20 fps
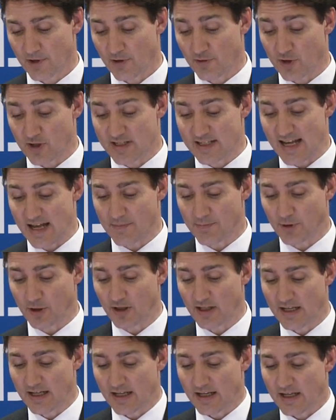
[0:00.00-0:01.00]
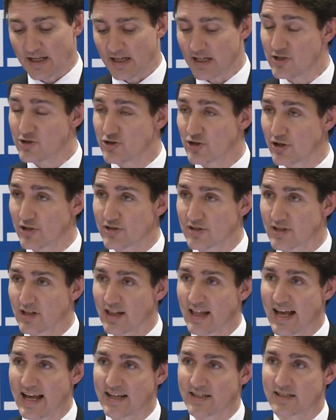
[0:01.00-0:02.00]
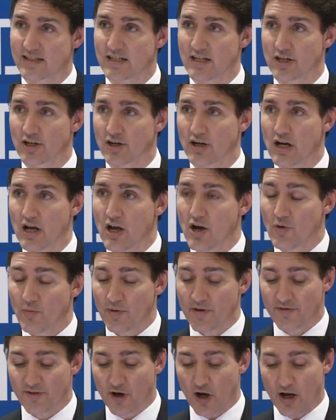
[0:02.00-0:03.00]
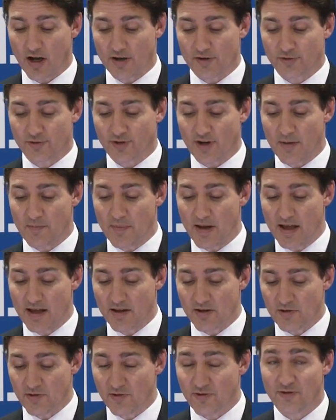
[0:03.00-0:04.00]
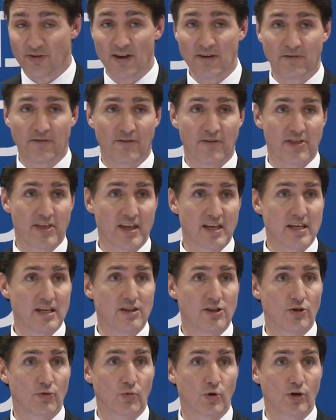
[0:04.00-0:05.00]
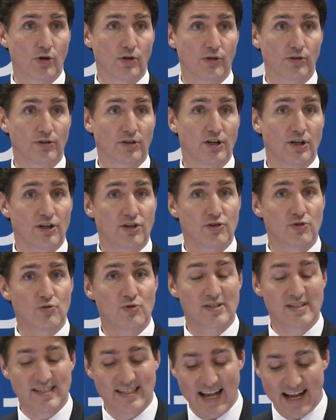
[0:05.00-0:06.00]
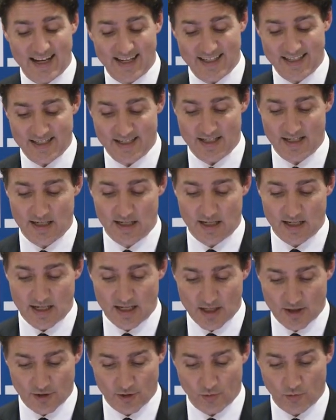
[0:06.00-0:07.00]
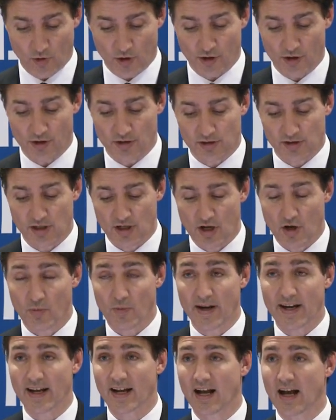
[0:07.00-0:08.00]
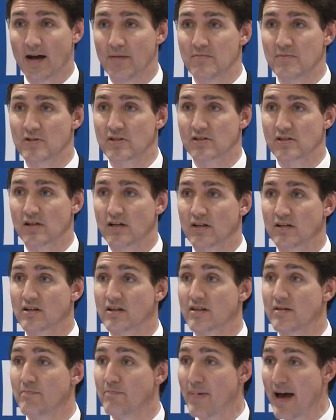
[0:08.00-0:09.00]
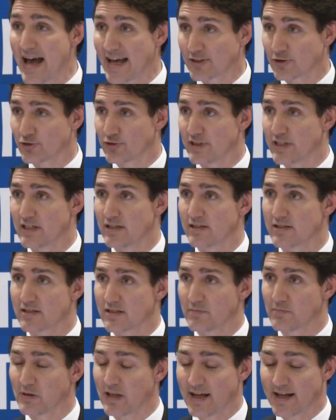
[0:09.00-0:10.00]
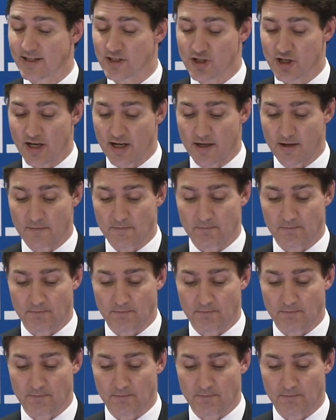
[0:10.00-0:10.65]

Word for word: For example, in just the last year, we've gone from 5th in the world to 2nd in the world when it comes to the battery supply chain.